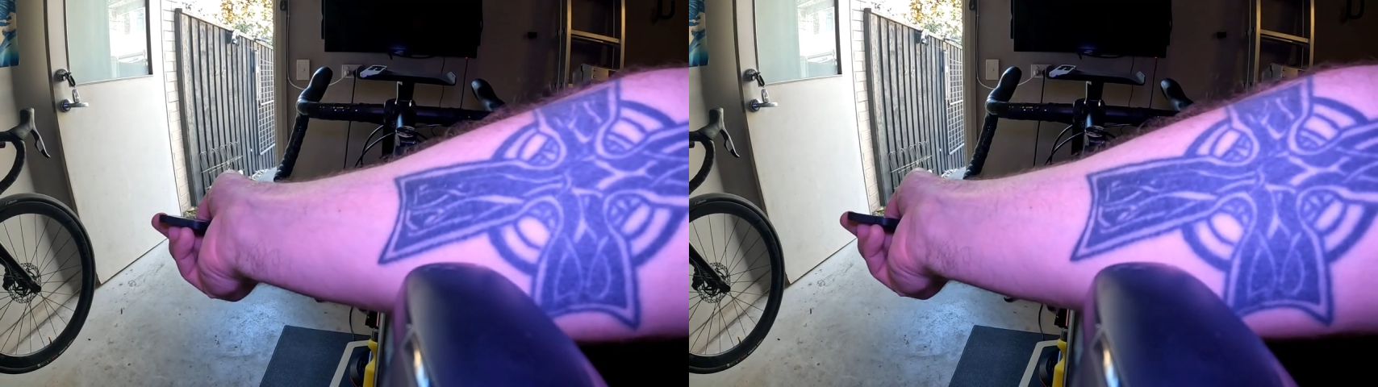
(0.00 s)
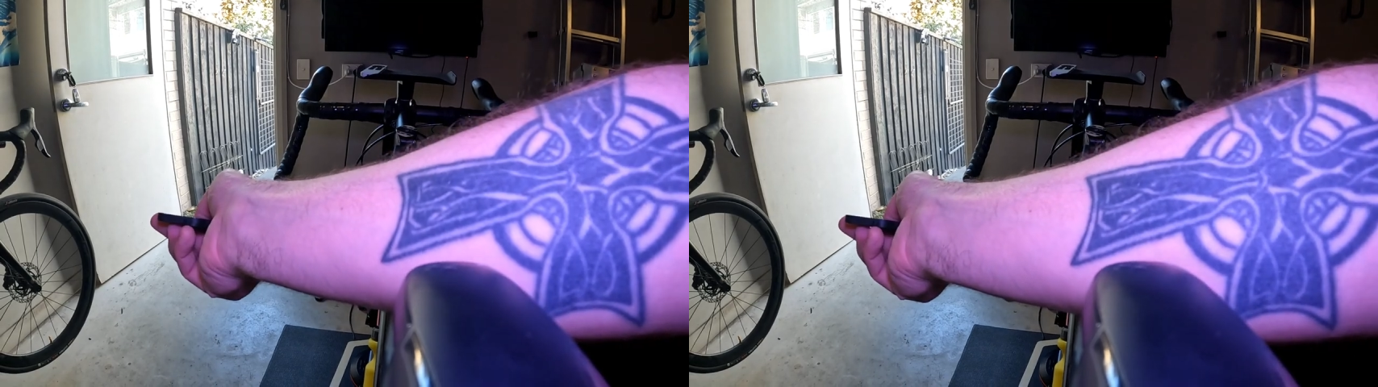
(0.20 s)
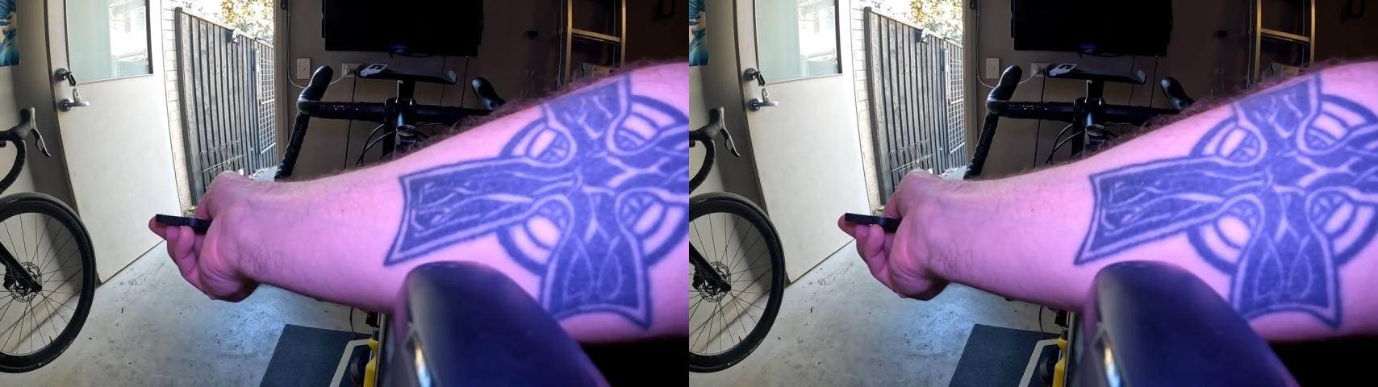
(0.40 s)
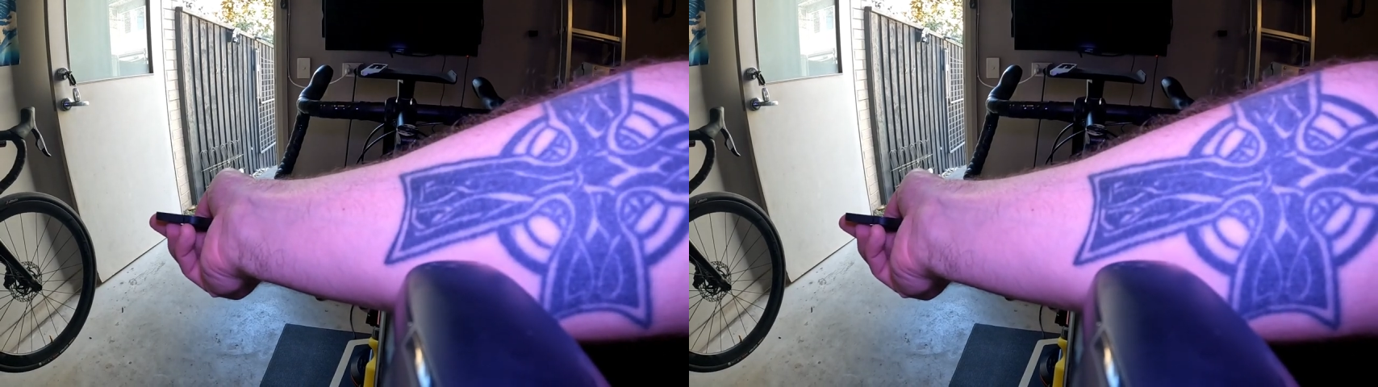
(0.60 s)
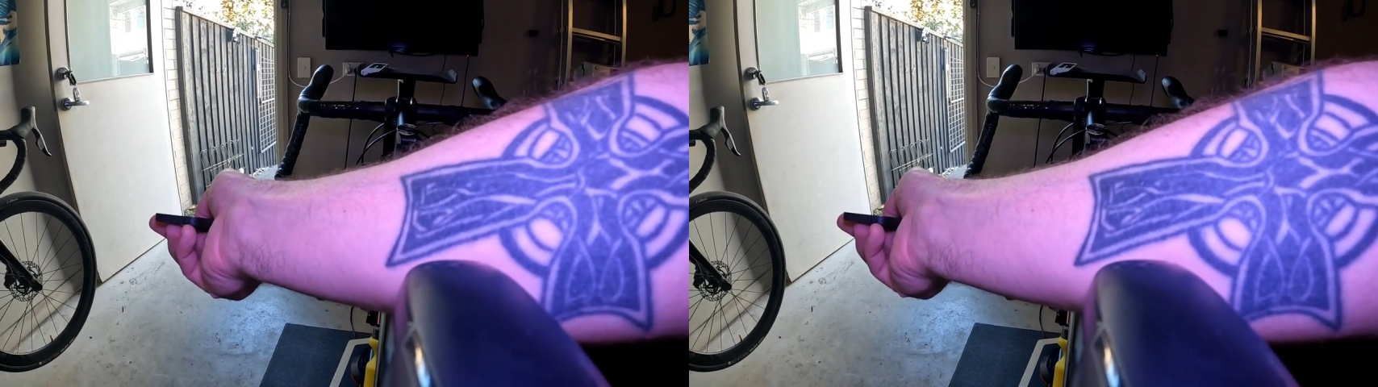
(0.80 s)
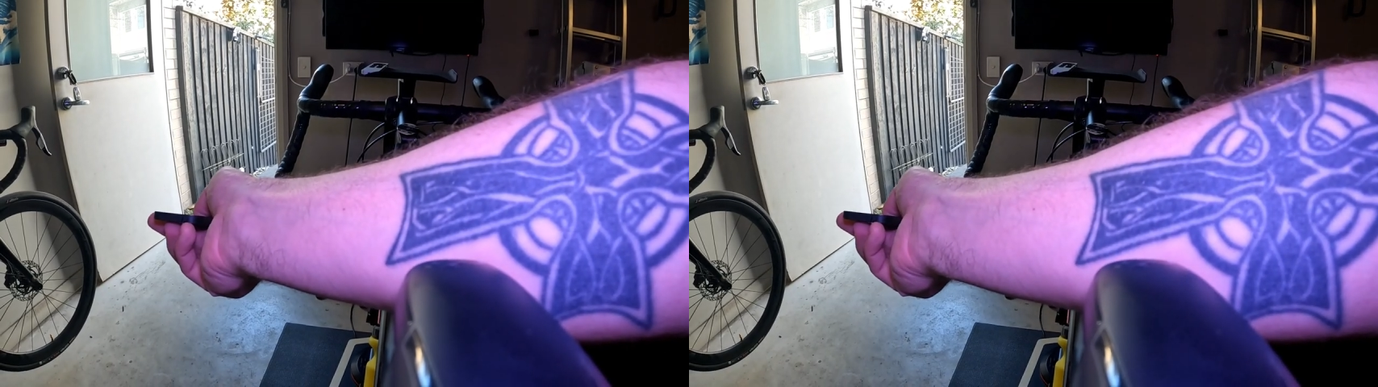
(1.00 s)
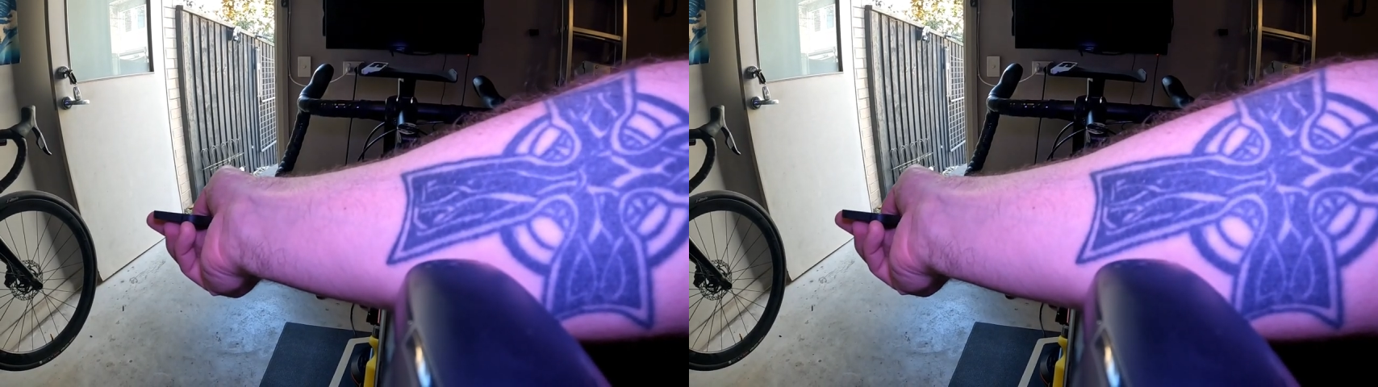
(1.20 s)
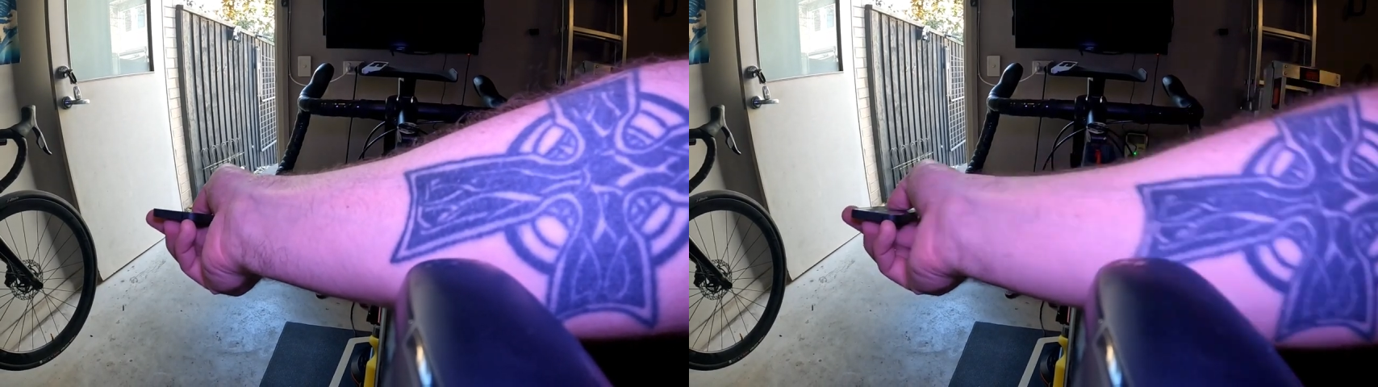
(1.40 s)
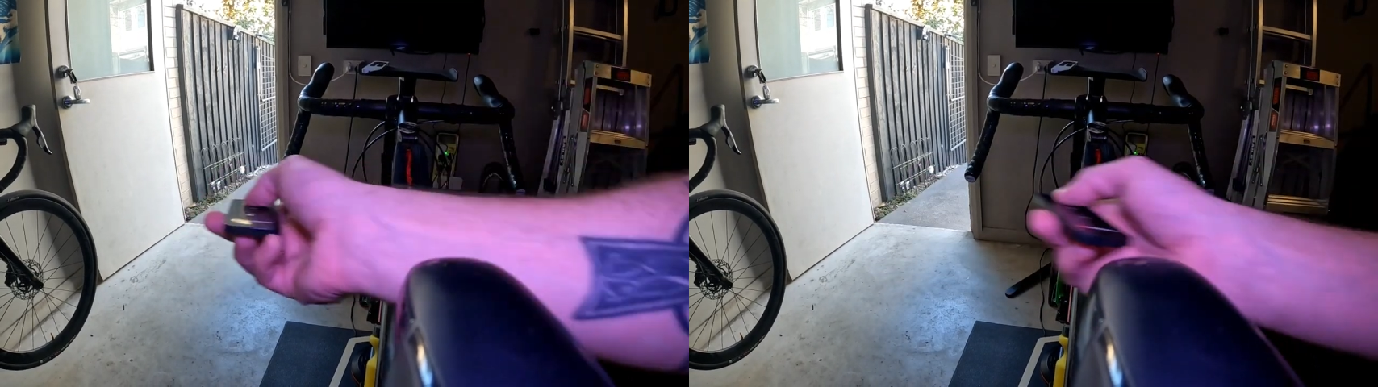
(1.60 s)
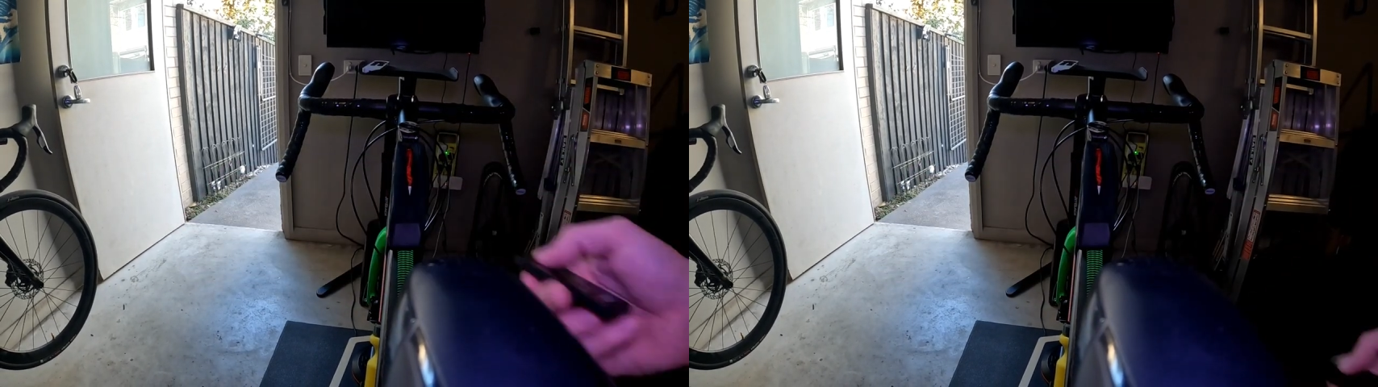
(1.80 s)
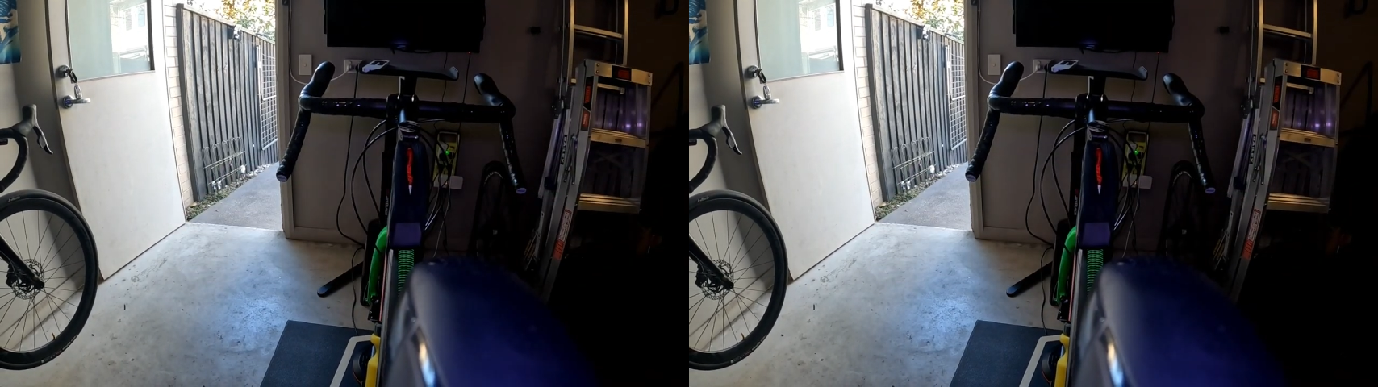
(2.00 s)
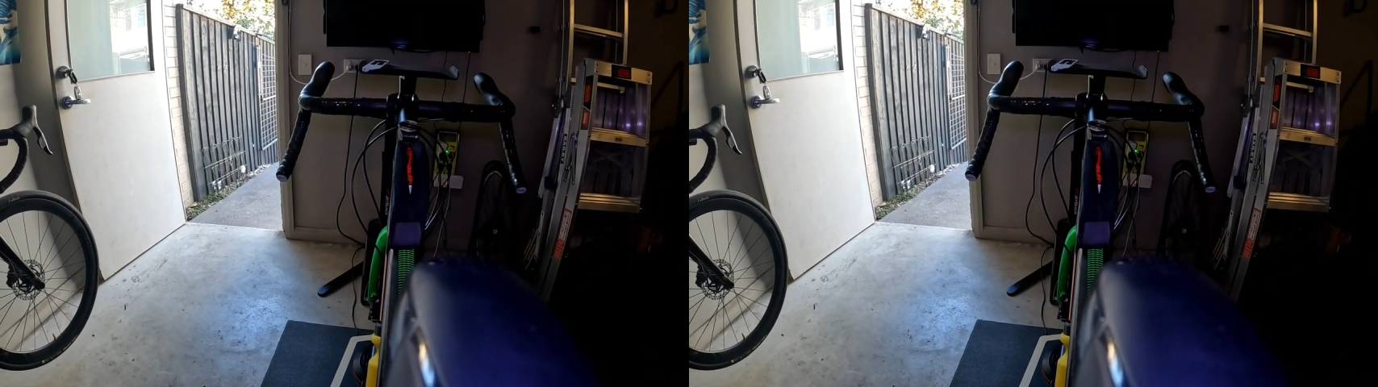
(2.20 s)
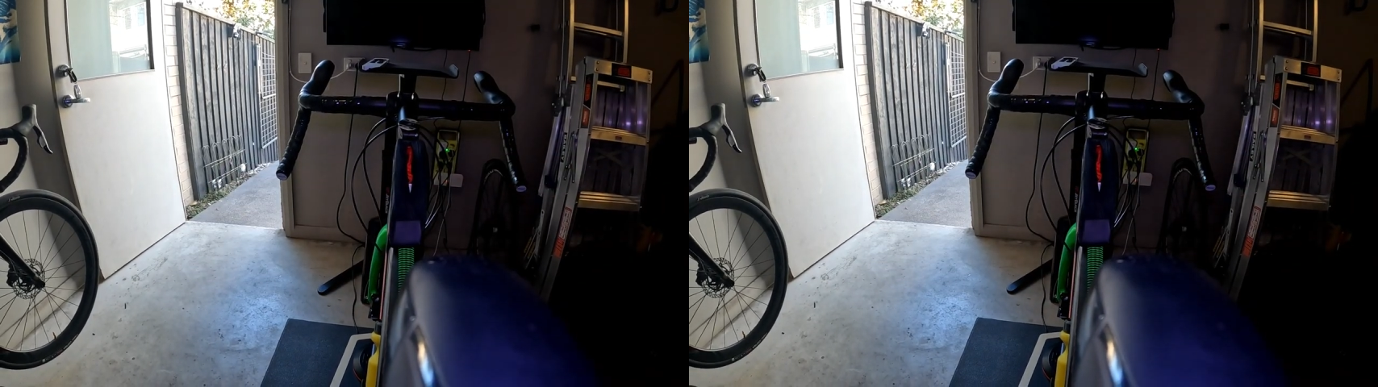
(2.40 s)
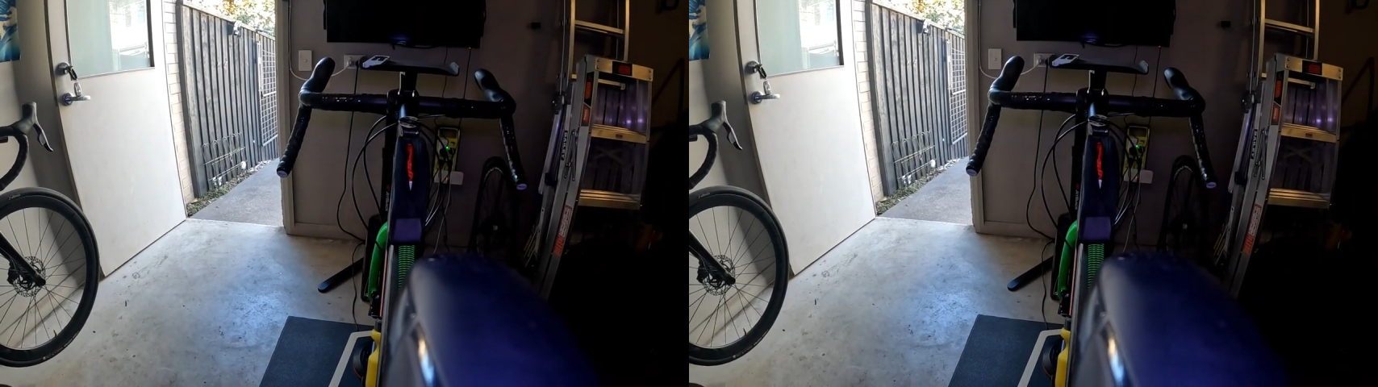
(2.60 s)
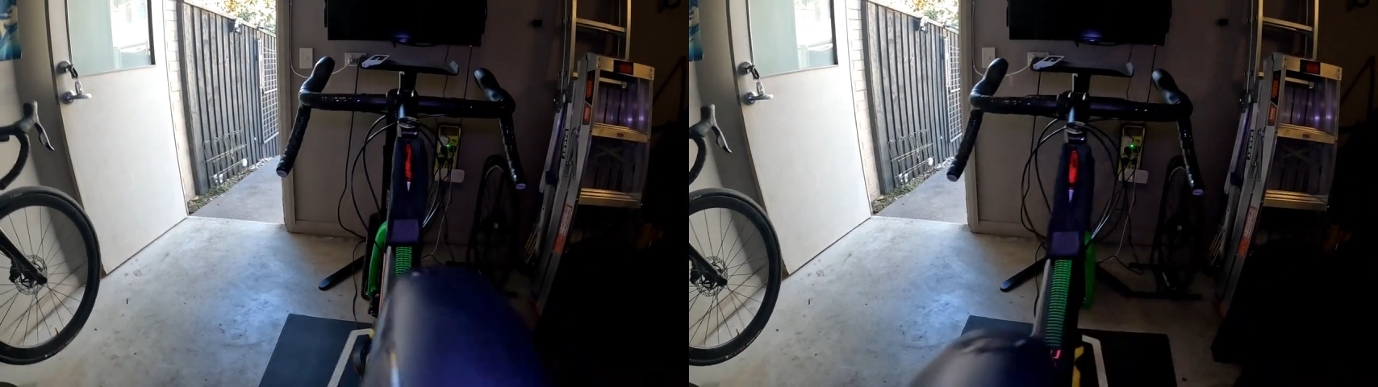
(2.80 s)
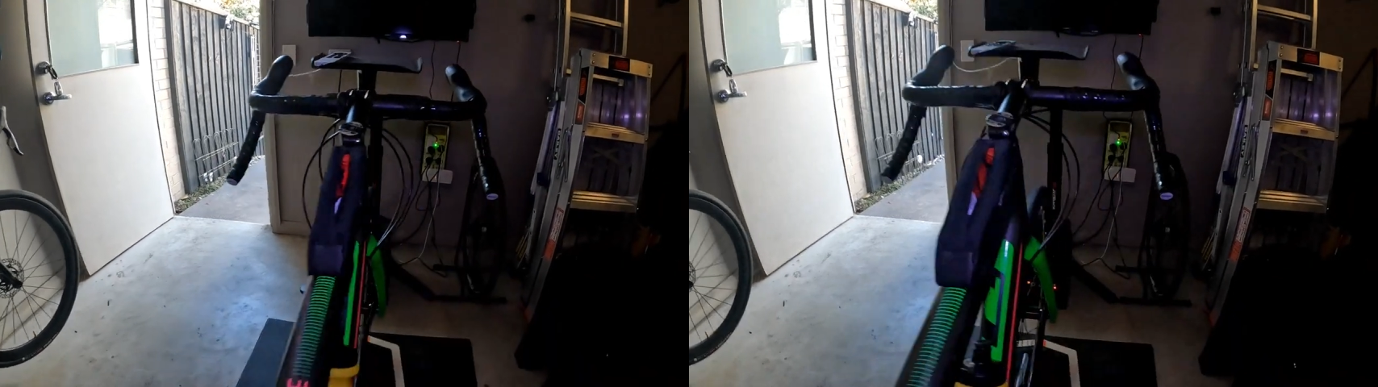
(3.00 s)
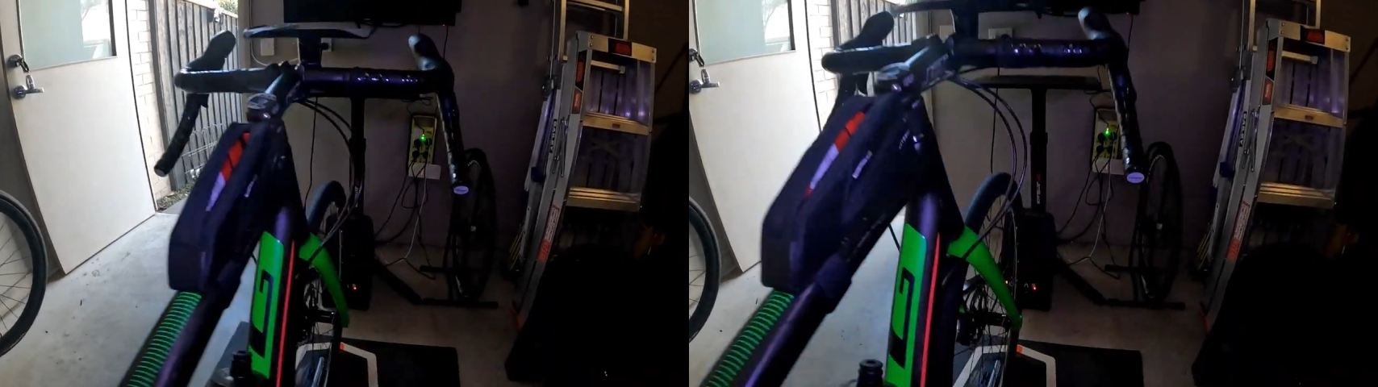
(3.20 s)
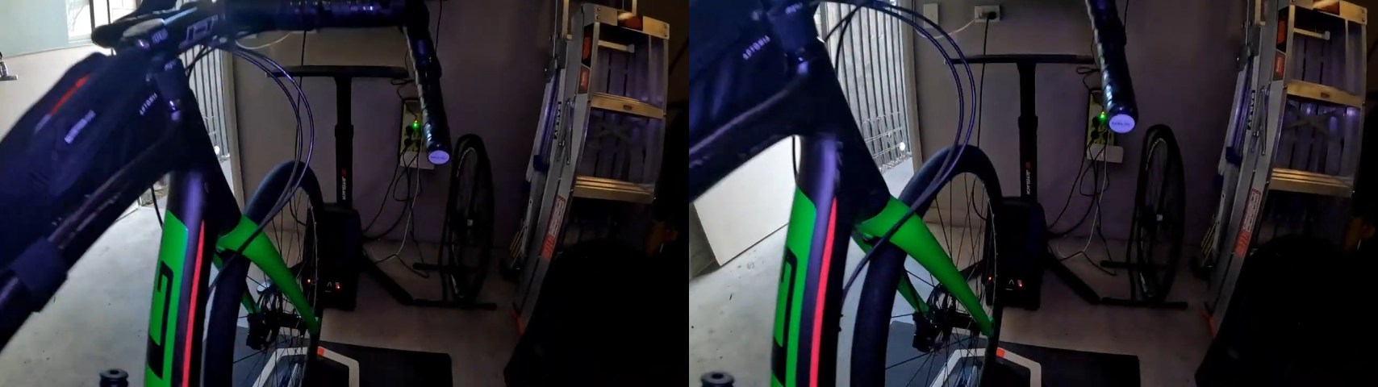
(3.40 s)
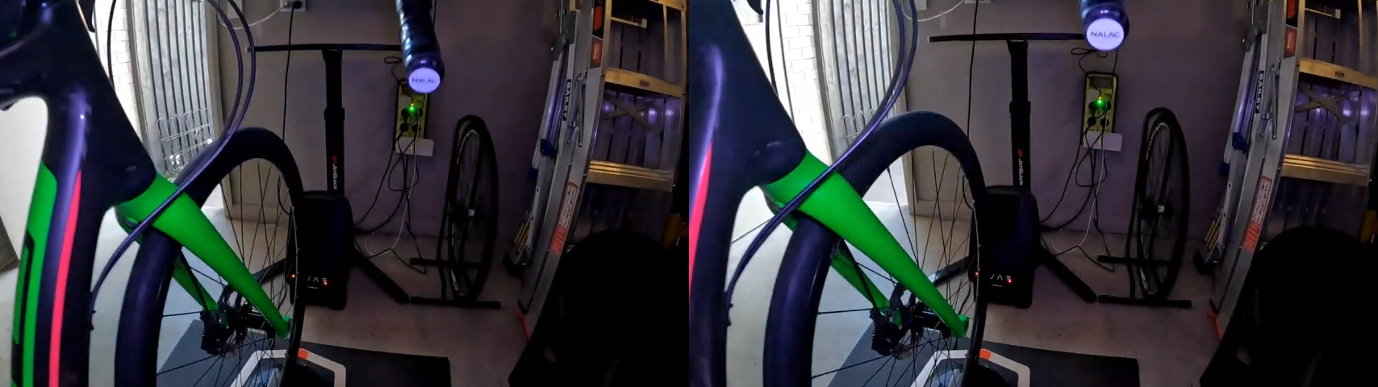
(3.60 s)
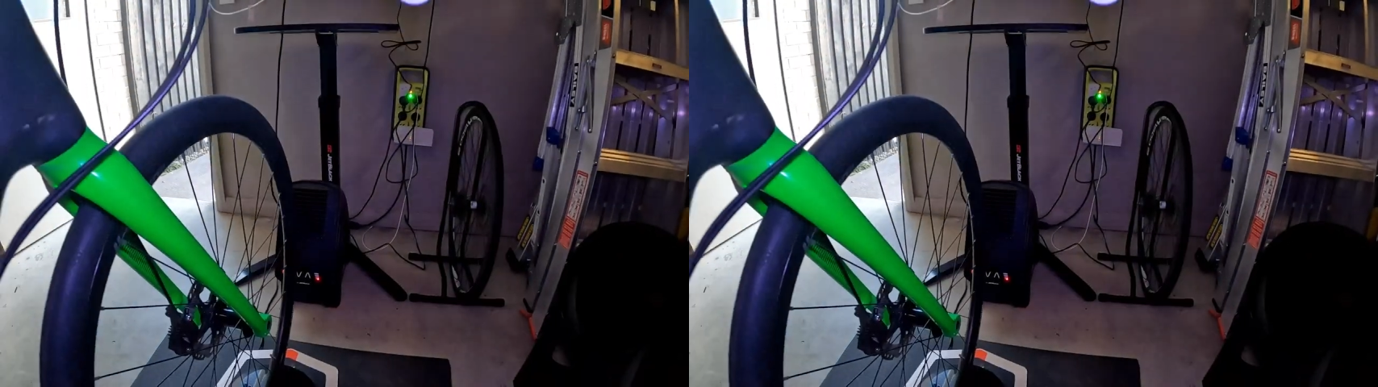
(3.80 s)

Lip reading: [unreadable: no face in view]